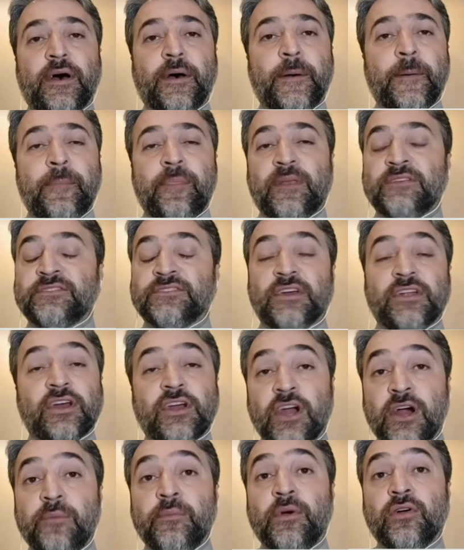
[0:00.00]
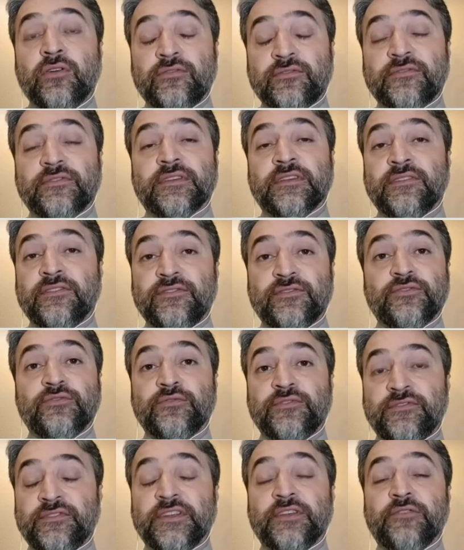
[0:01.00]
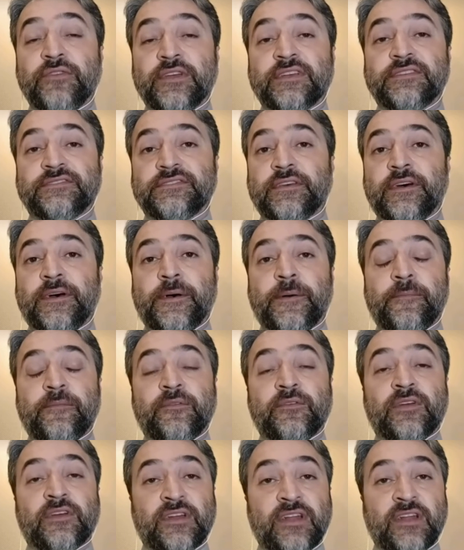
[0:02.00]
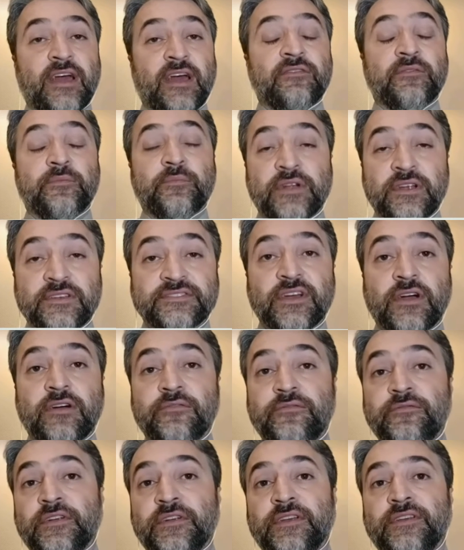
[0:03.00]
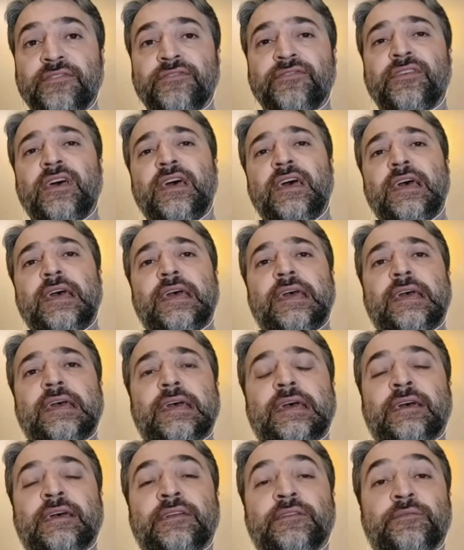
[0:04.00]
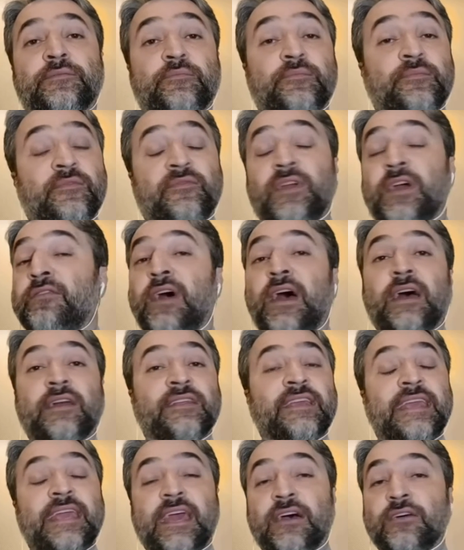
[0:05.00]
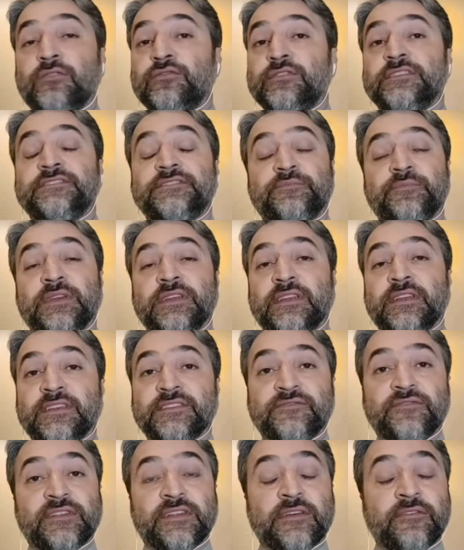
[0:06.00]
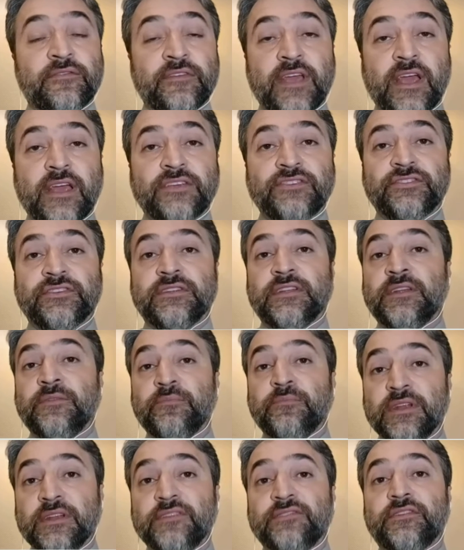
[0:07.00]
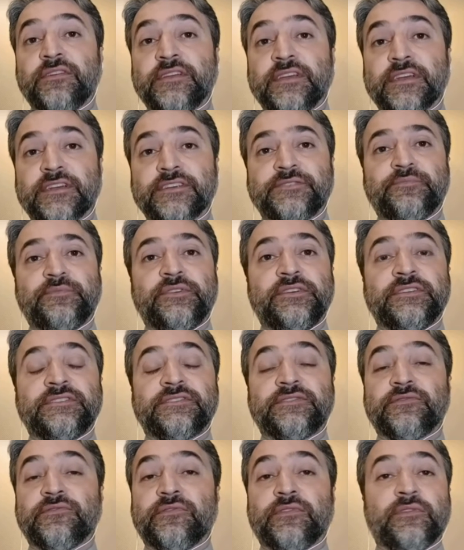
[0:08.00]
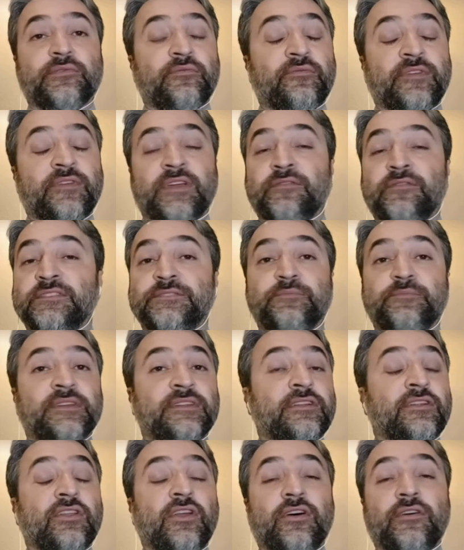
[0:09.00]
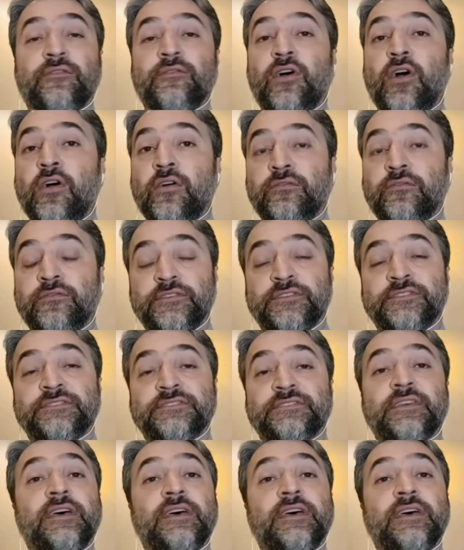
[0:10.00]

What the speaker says: it's going to come out in 2-3 weeks. We are going to have a press conference. And we have had countless meetings with aviation and military experts. We have spent a lot of hours